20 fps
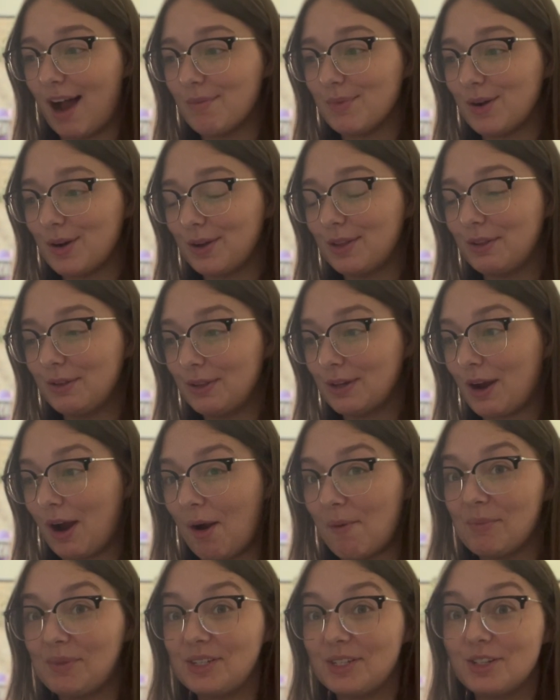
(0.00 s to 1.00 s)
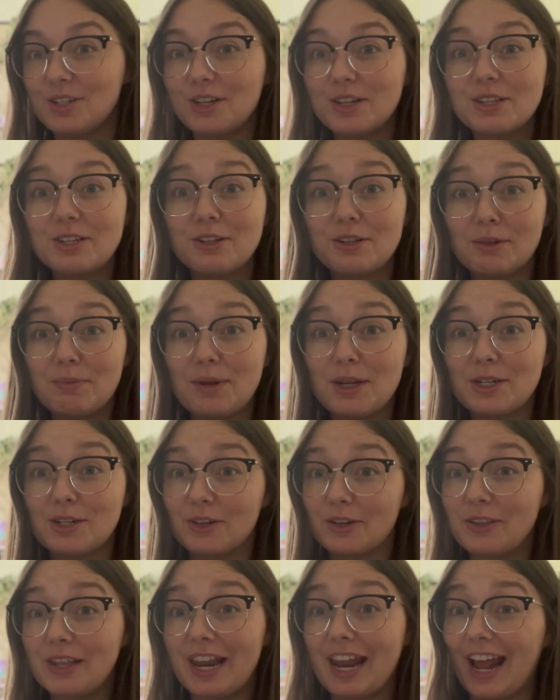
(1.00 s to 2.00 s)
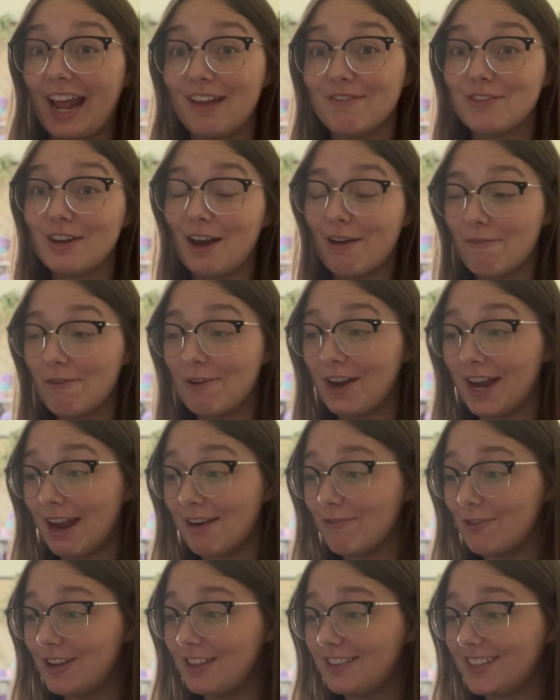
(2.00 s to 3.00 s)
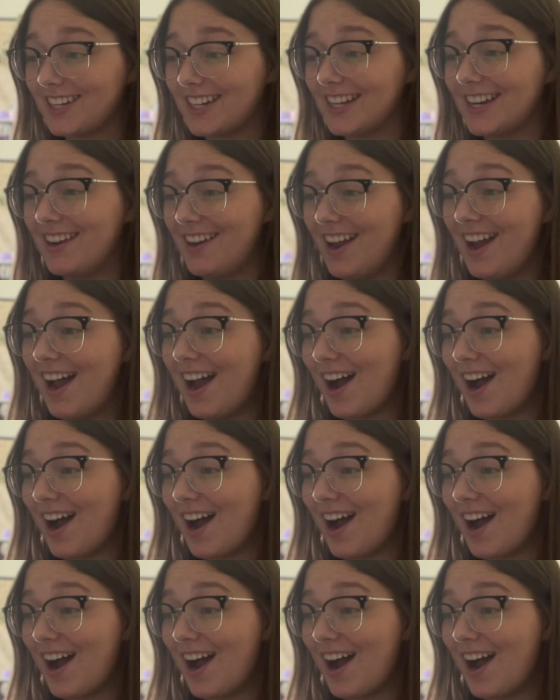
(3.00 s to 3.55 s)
going through the comments just to make sure that I have covered everything.